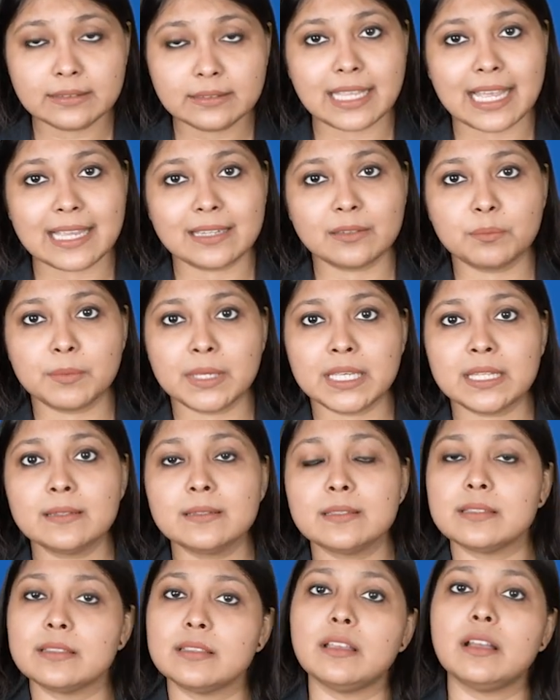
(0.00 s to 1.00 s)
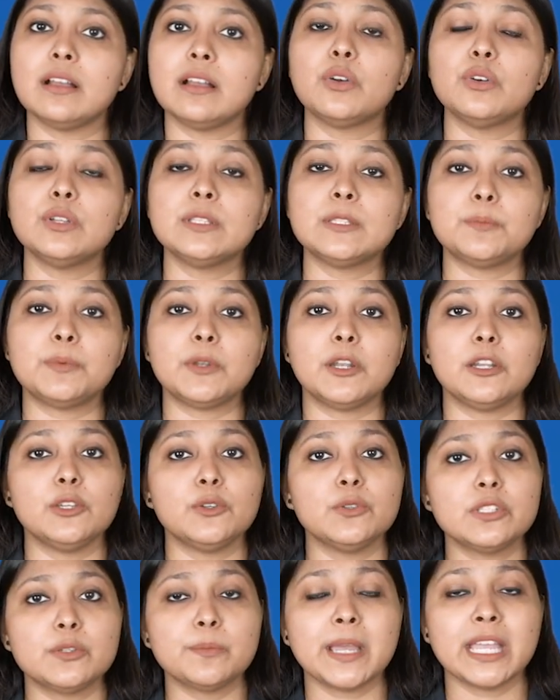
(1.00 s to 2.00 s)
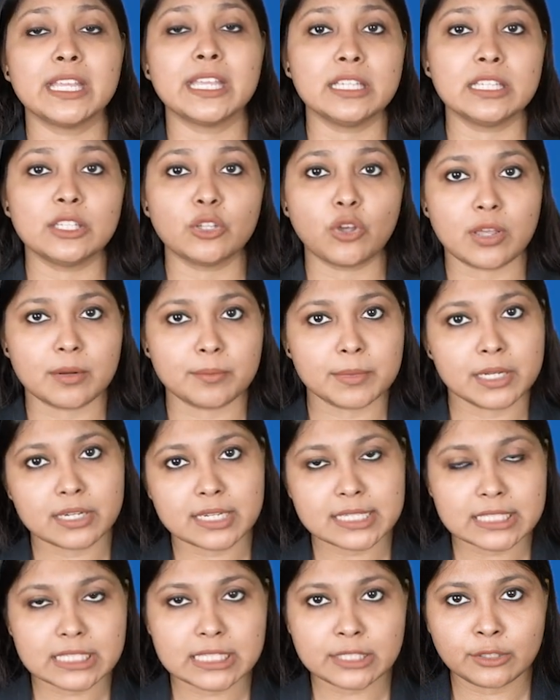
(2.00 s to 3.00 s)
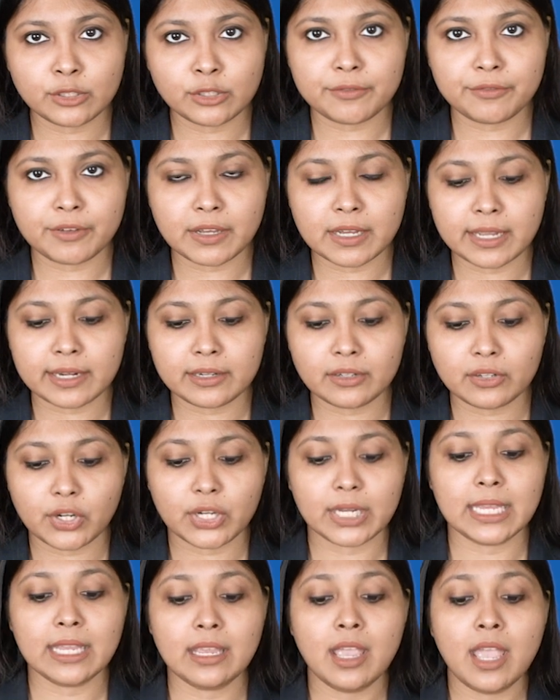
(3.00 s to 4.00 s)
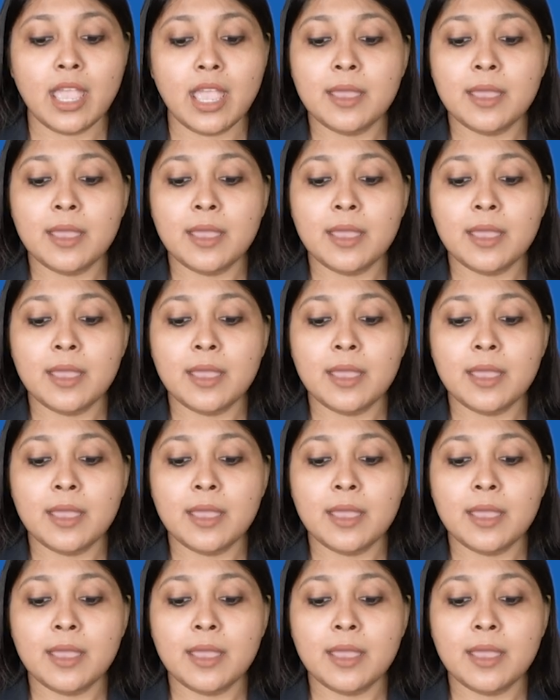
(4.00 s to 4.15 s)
that means the goods produced by the normal resident of a country.